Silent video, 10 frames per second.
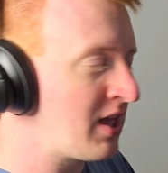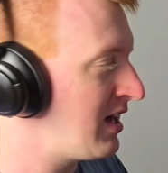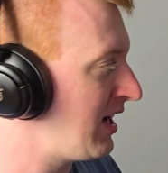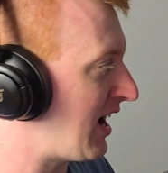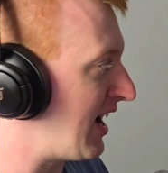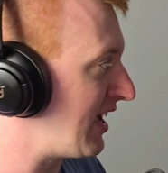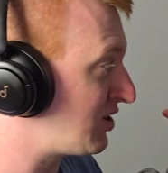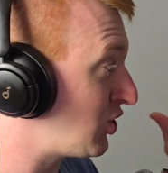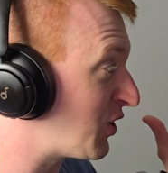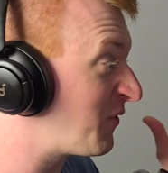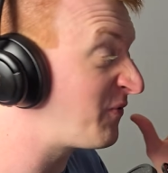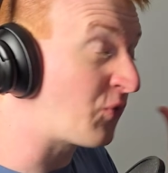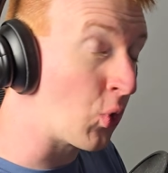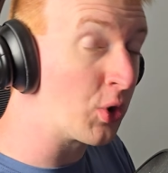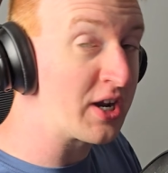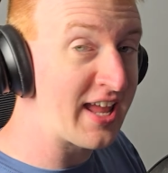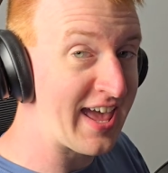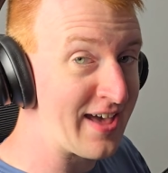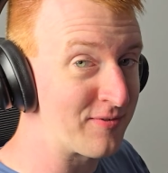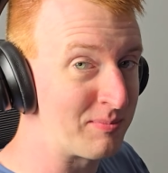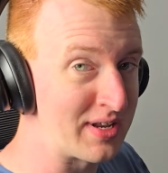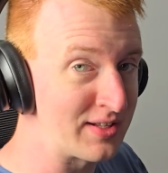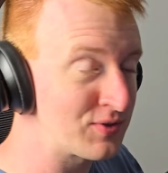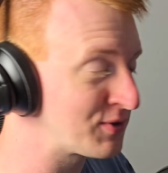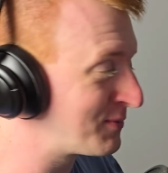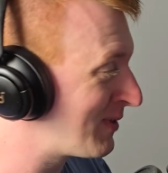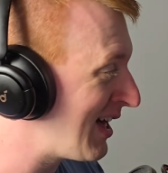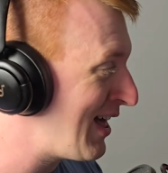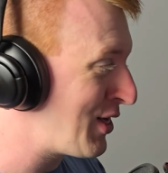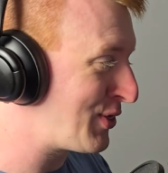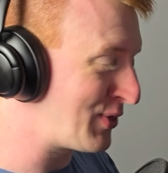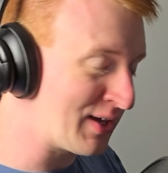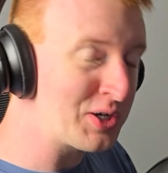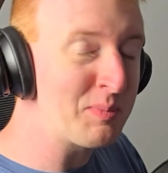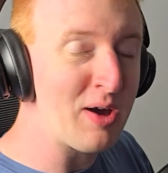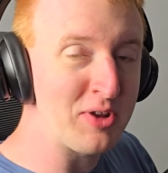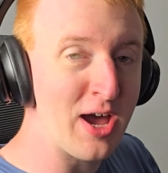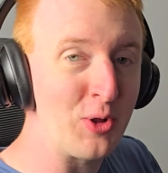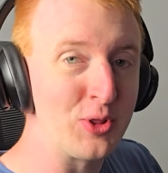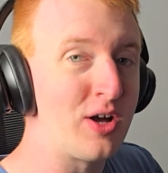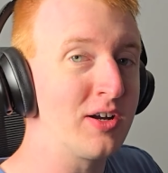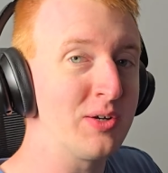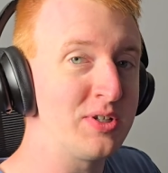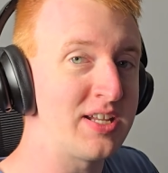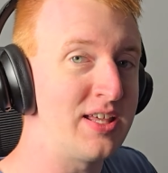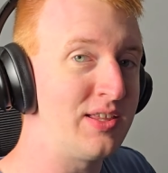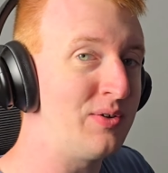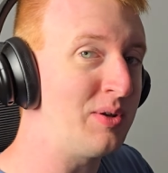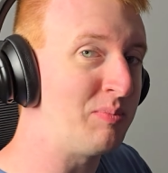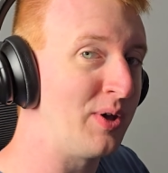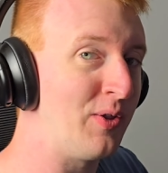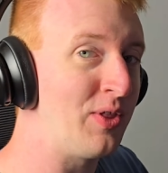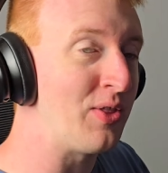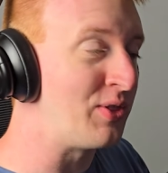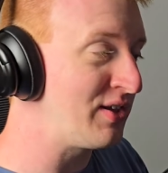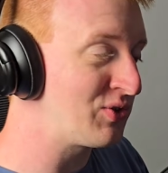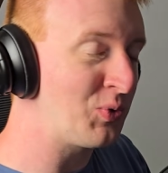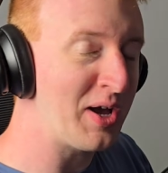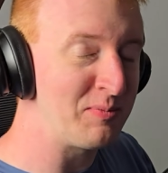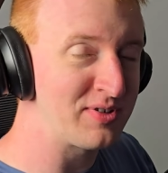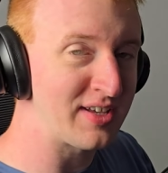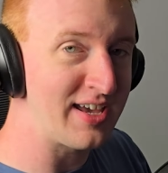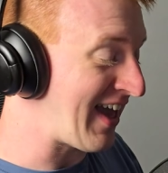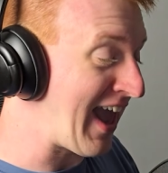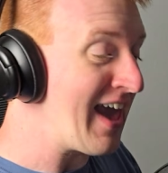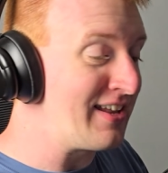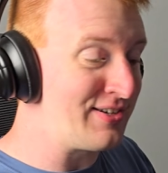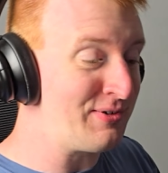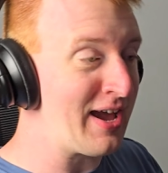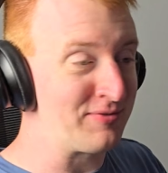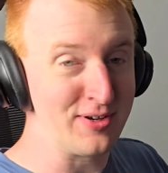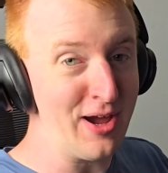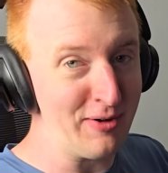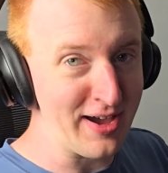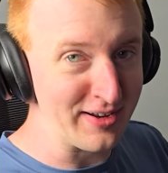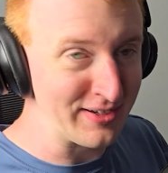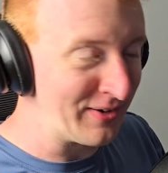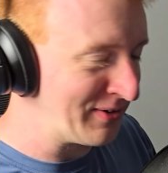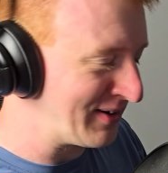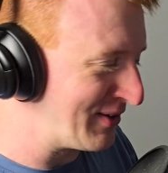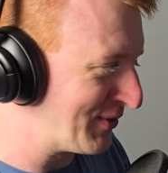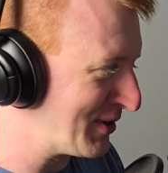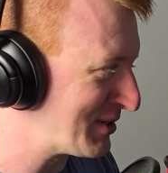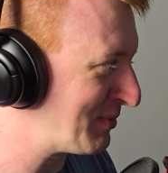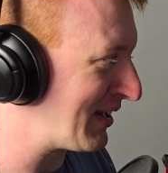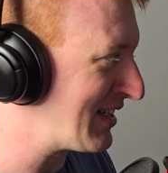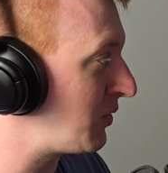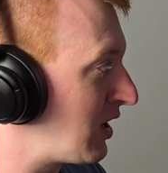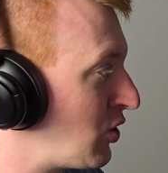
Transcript: It took 4.5 minutes. Think about how long it would take you to build this website, and you'd have to know how to code it in the first place.